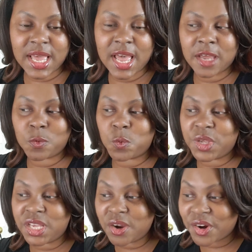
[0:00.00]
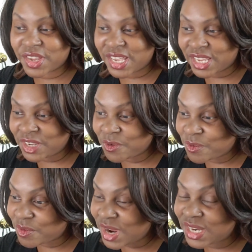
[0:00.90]
and we are getting
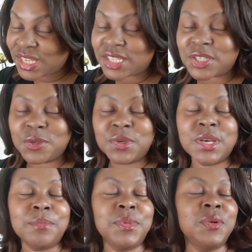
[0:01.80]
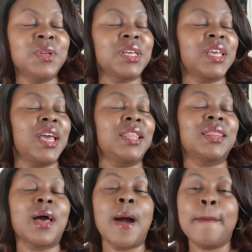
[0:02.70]
ready to communicate
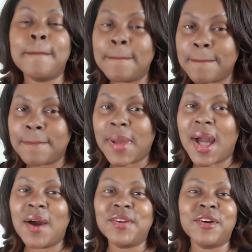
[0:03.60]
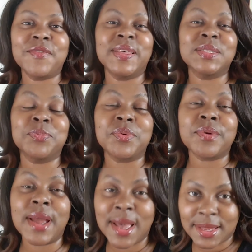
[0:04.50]
the out of this
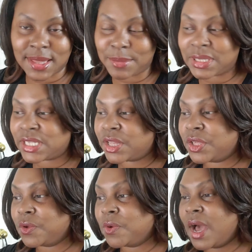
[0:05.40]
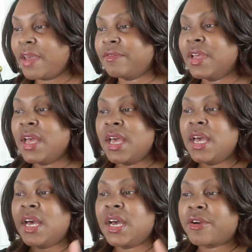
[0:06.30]
brand. Let me tell you, I've
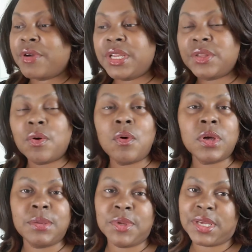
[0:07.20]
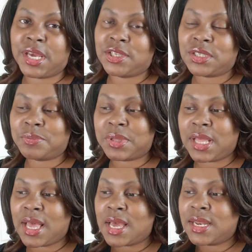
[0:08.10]
created the whole communication
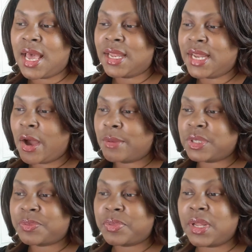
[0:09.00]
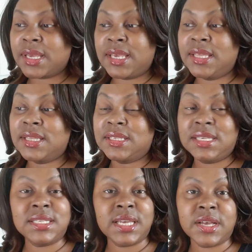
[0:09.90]
plan, and now I'm just plugging in the
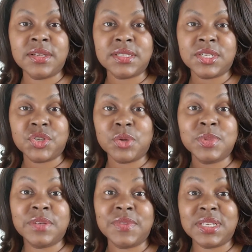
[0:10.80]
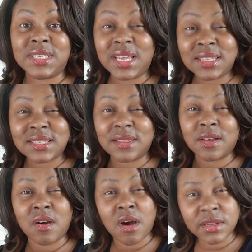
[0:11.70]
details in terms of the dates and the
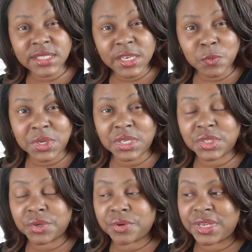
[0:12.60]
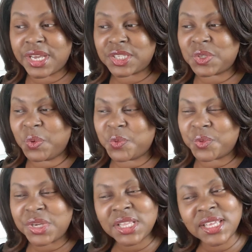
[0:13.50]
content we need to create. So
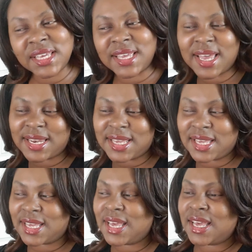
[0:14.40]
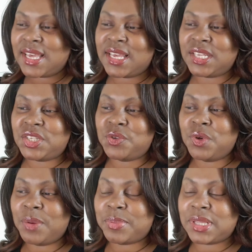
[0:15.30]
really getting into
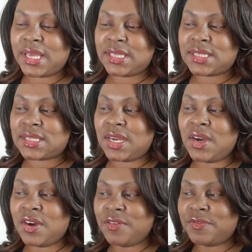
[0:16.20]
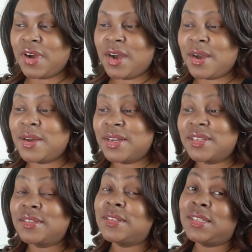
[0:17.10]
a place of
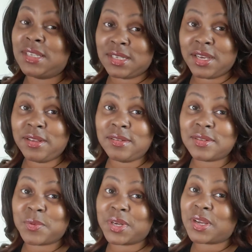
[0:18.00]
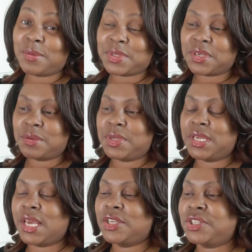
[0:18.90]
details when it comes to
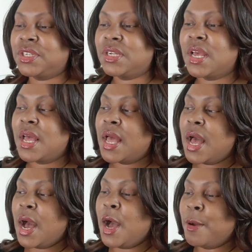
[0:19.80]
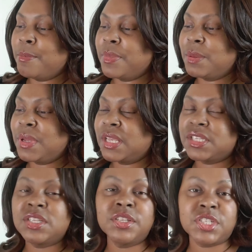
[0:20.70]
communication, because
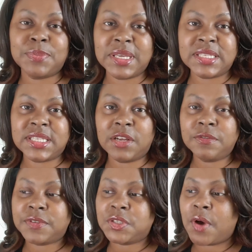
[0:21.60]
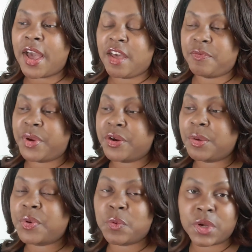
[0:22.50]
it's not just myself. So I have paired
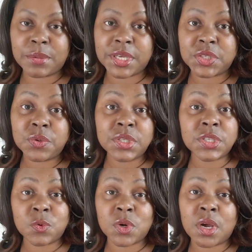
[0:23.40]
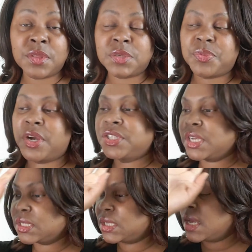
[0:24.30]
up with one of my students to work on this
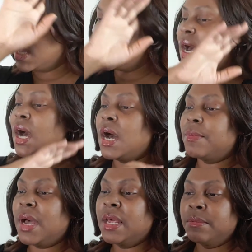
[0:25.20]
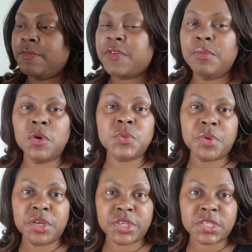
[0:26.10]
project. And for most
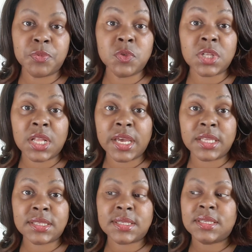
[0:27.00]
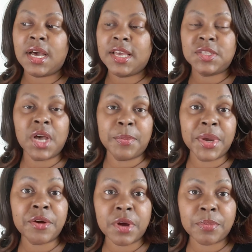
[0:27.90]
projects, most clients, I
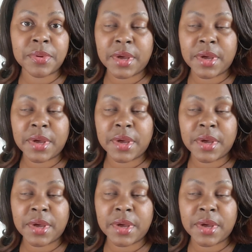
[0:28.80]
pair